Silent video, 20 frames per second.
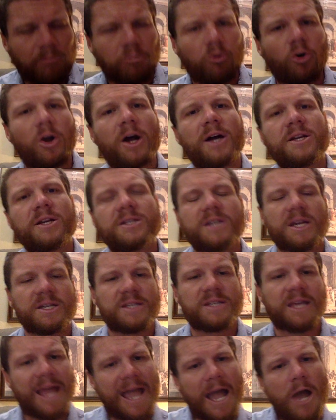process
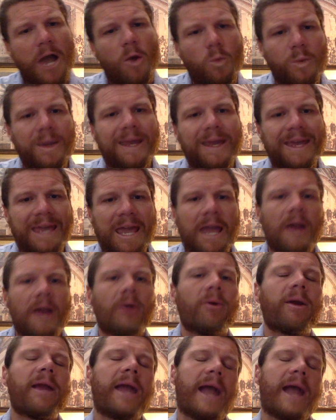and how we
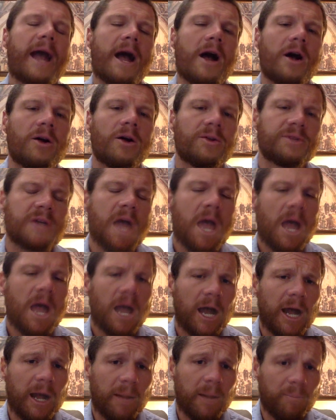carry out
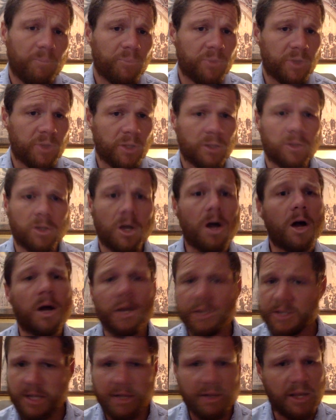the
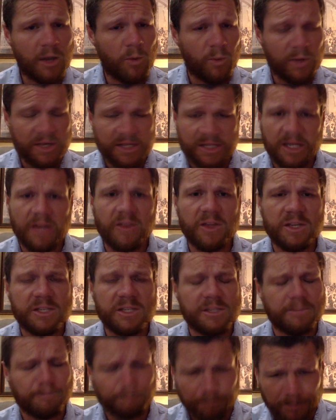laws. And we see
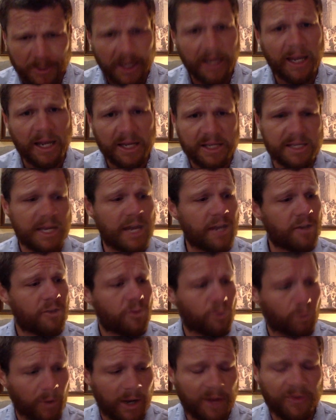this, like I said,
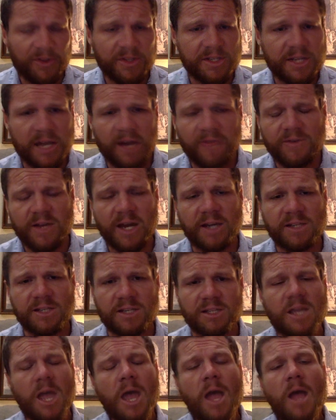throughout the state of
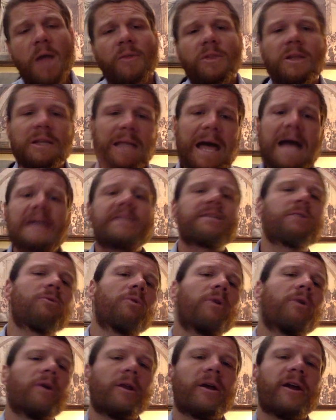Texas. The last thing
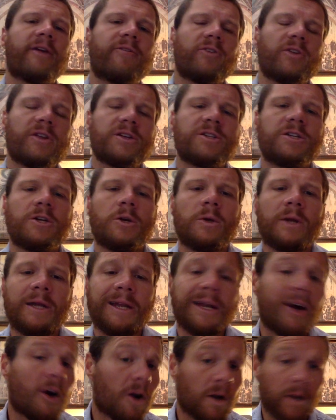we're going to cover in this unit
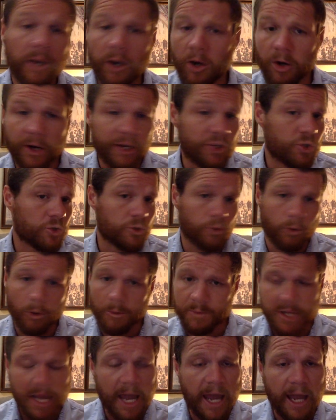are interest
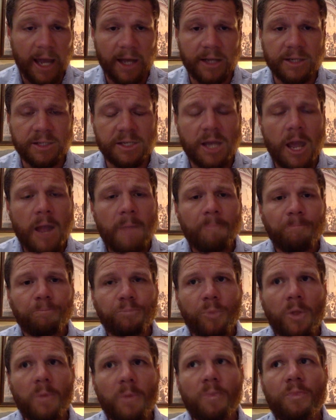groups. And
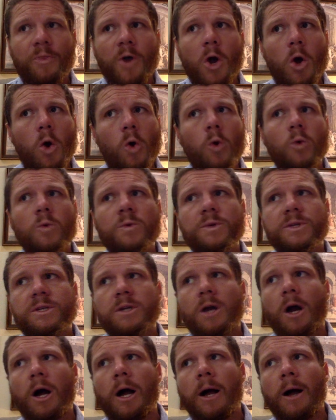those
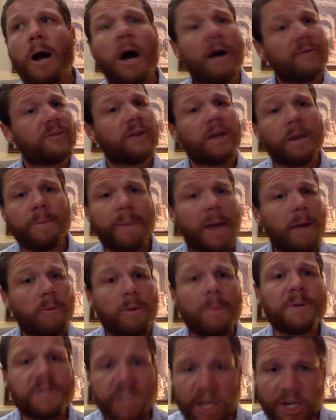often get a bad
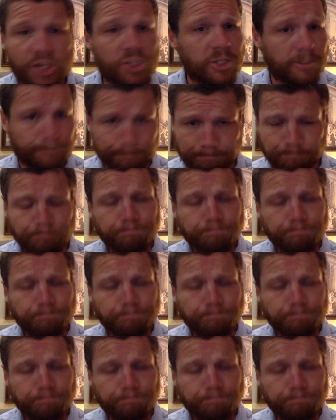reputation.